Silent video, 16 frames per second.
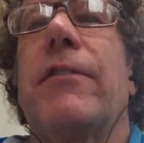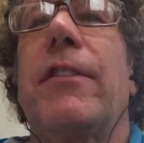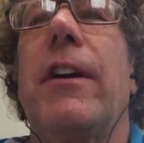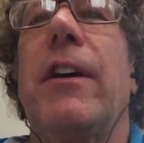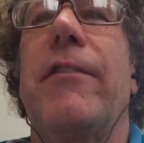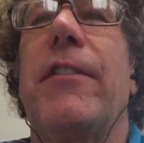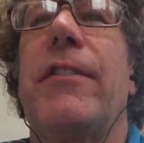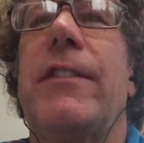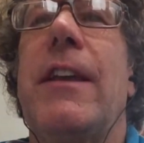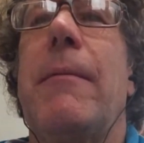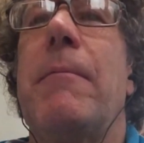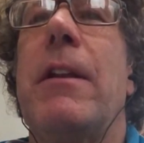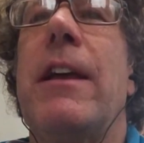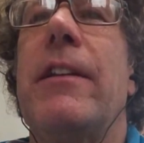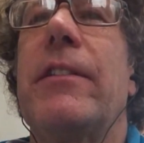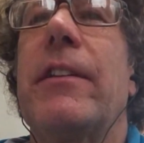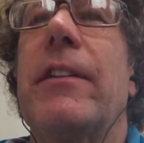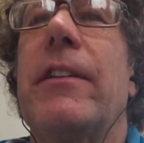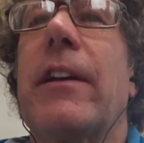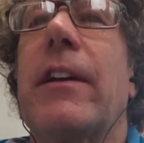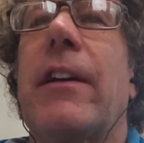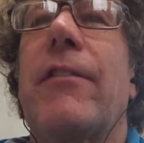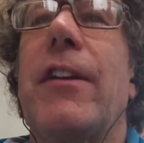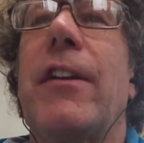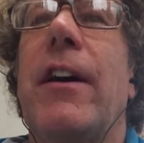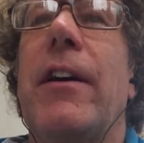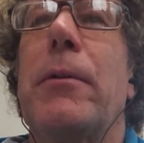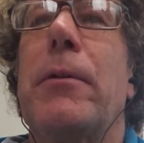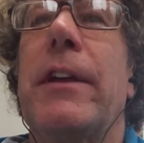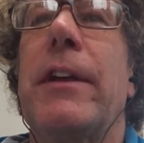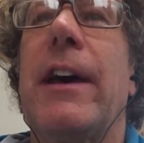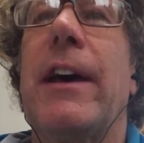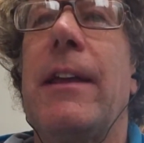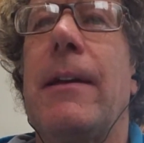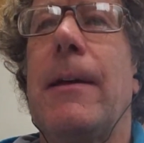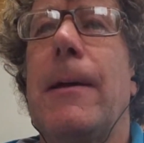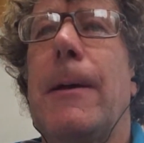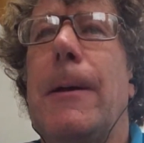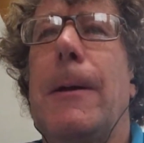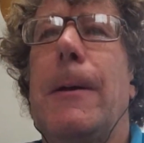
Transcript: I can fly for 10 minutes, I can fly all day.